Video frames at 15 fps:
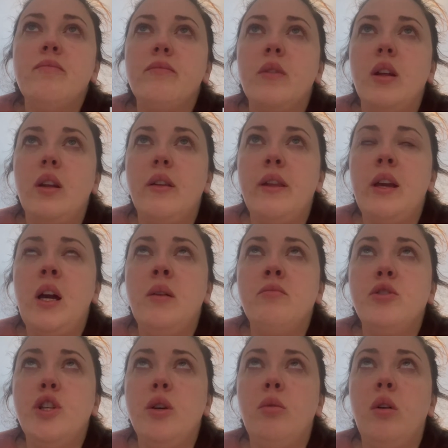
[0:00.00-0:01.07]
and I think I'm
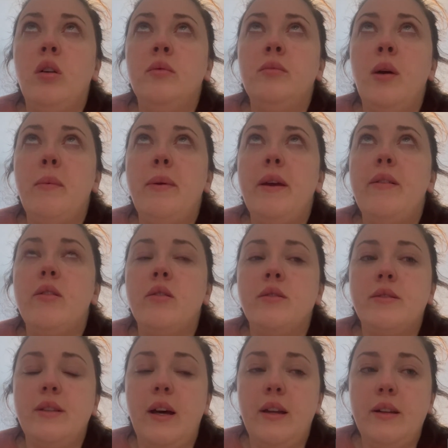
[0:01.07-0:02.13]
due on my period on
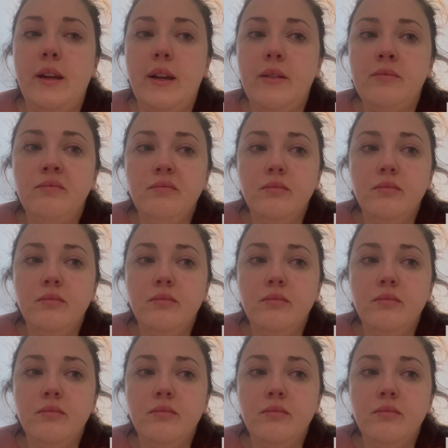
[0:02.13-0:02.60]
Saturday.